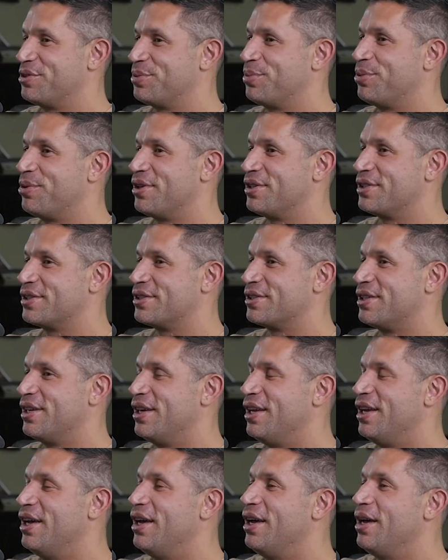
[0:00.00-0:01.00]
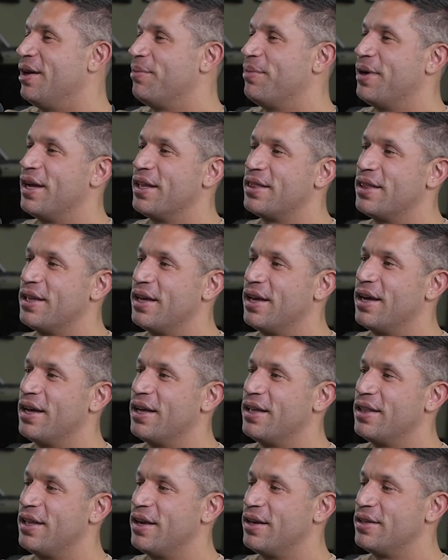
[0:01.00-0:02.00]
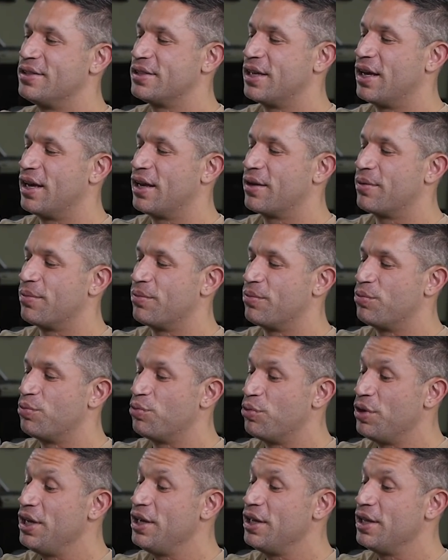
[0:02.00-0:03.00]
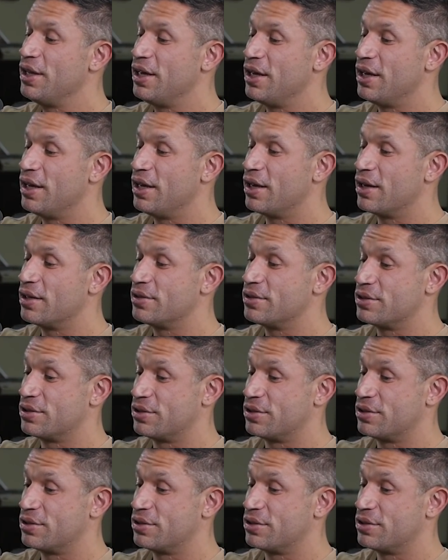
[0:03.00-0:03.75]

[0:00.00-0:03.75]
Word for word: for sports. Yeah. But there's like really